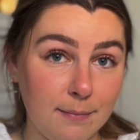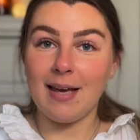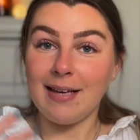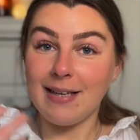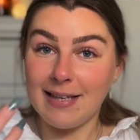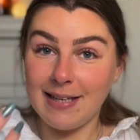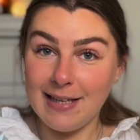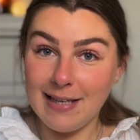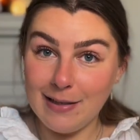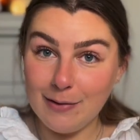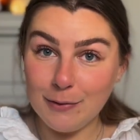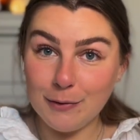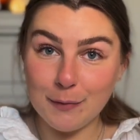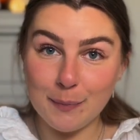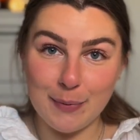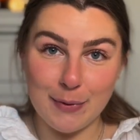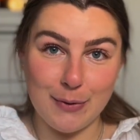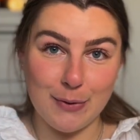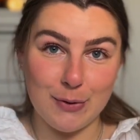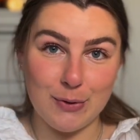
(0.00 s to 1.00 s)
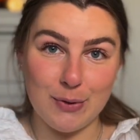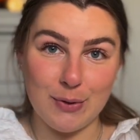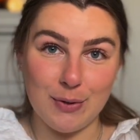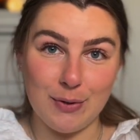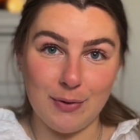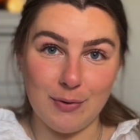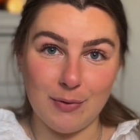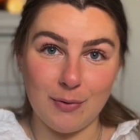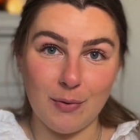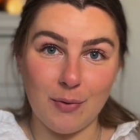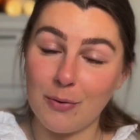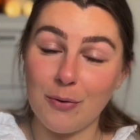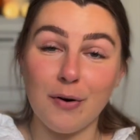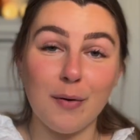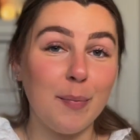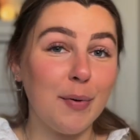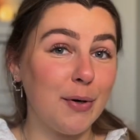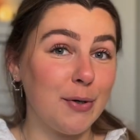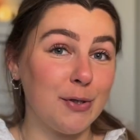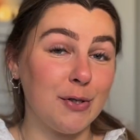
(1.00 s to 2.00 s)
A healed person, or
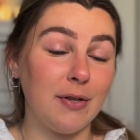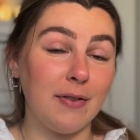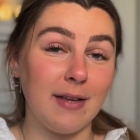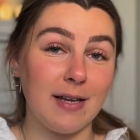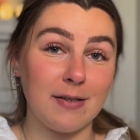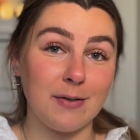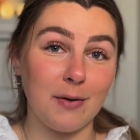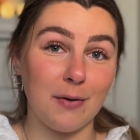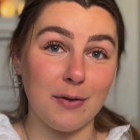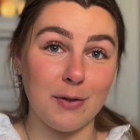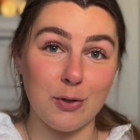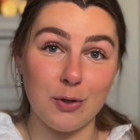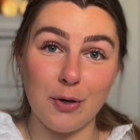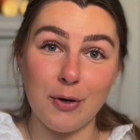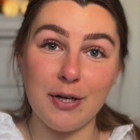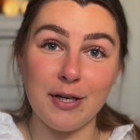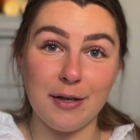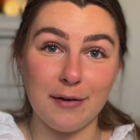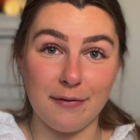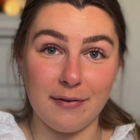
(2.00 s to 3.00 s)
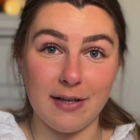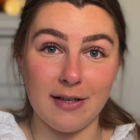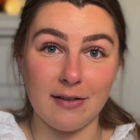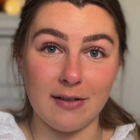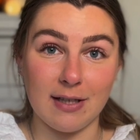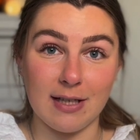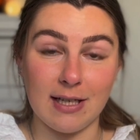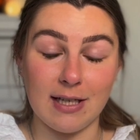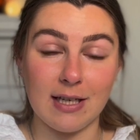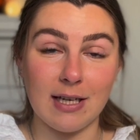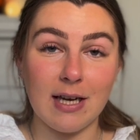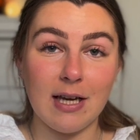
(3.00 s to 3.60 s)
a person that's on the journey of healing,